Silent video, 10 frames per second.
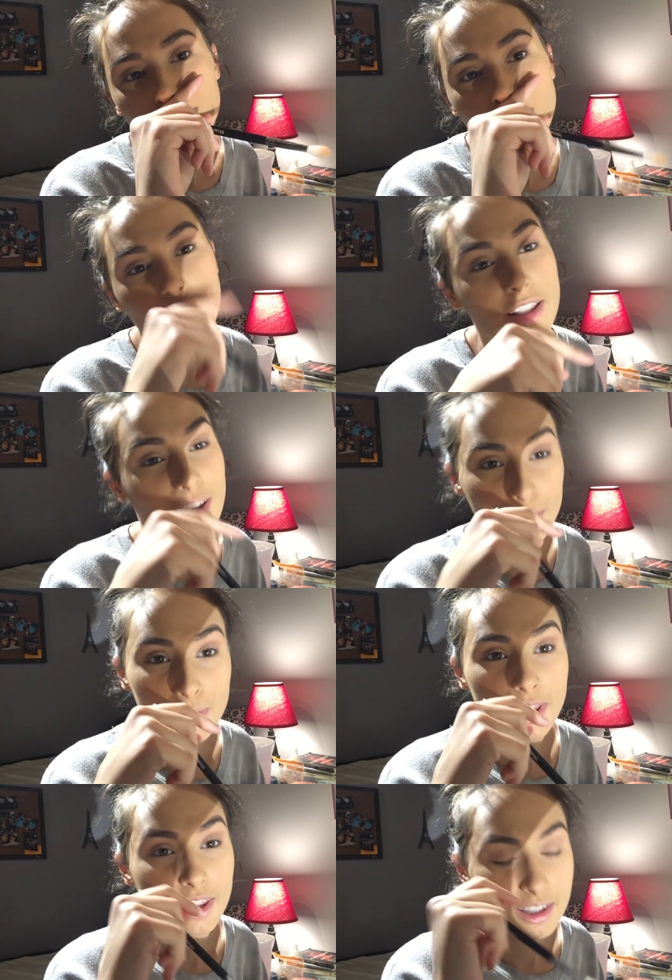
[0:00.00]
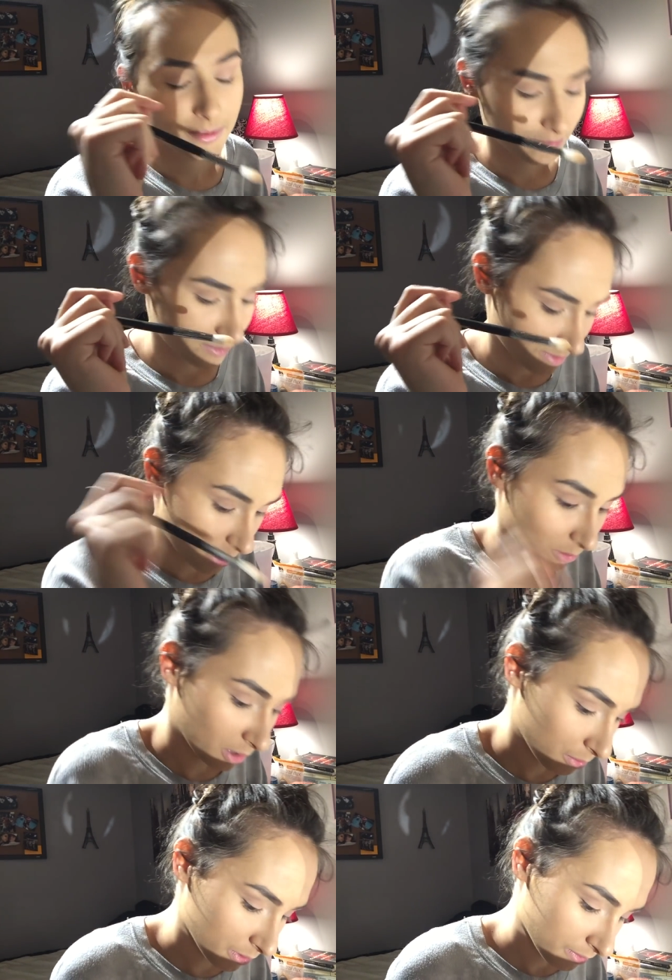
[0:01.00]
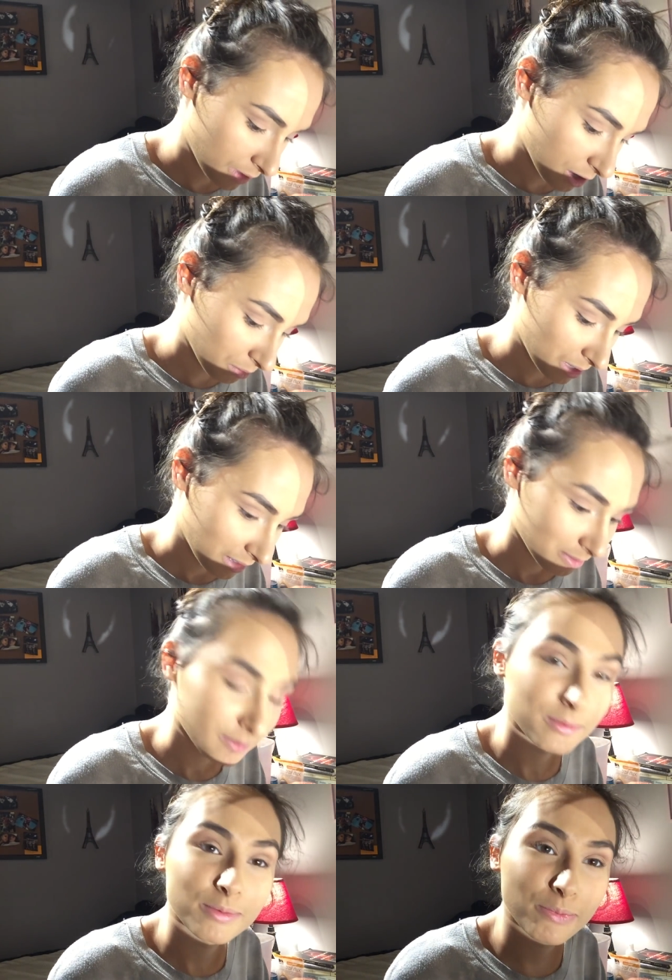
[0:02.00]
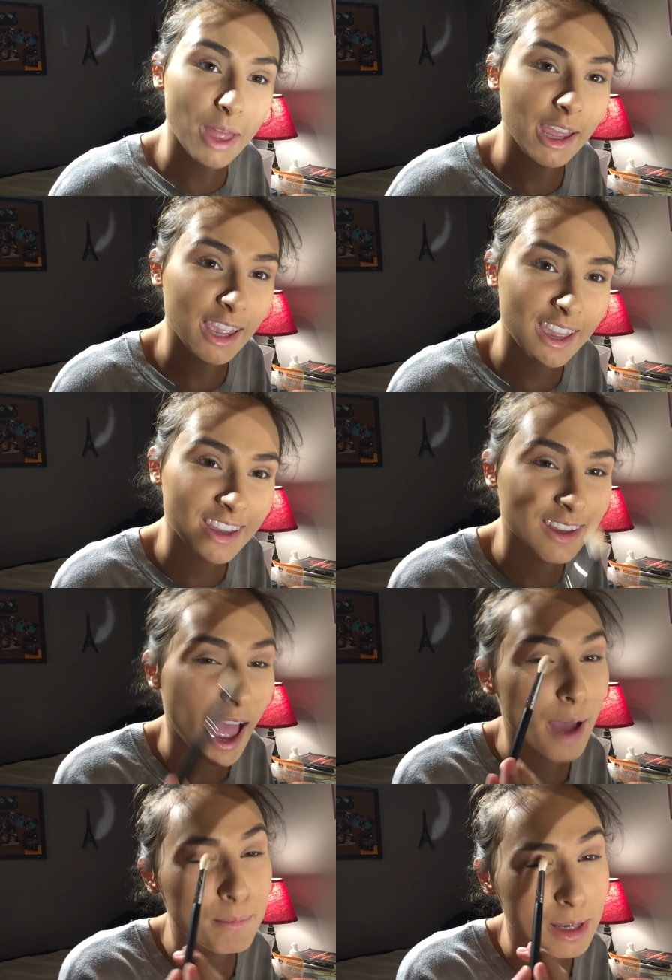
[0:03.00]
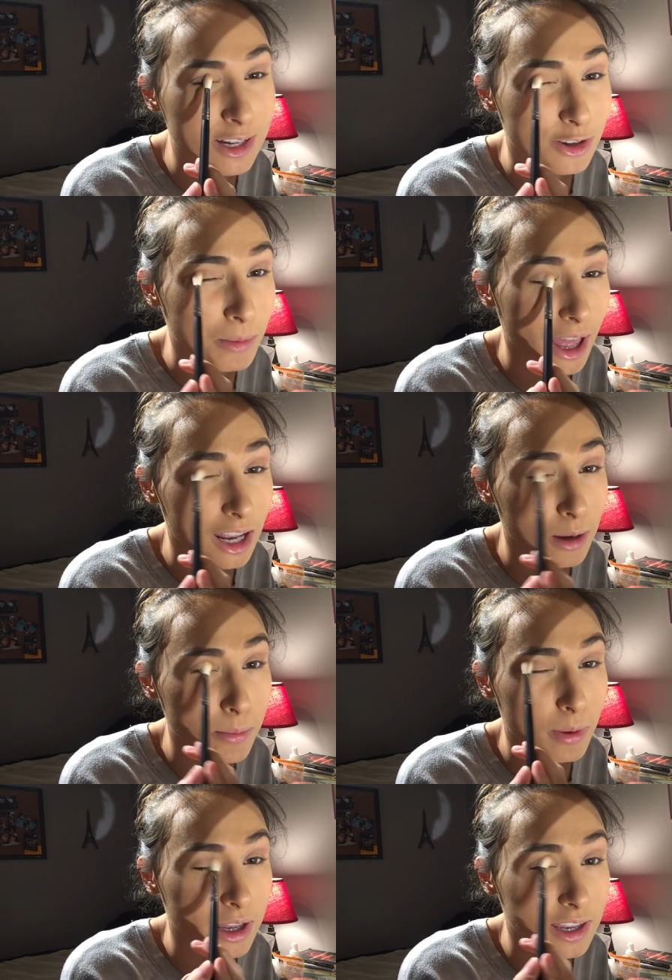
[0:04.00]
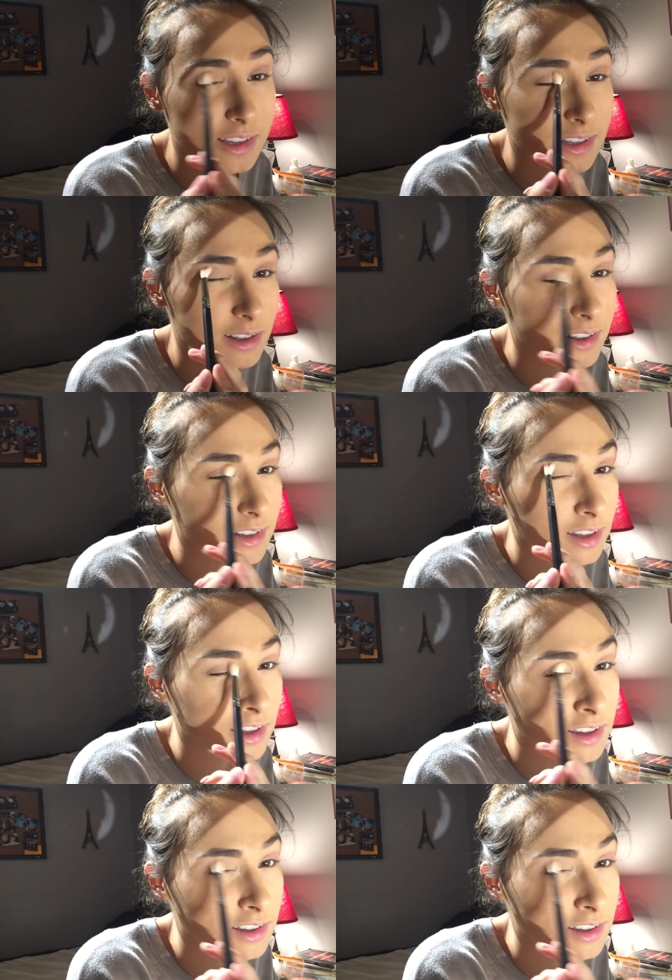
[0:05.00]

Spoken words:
that really would have killed me. Like, I'm being dramatic, but seriously.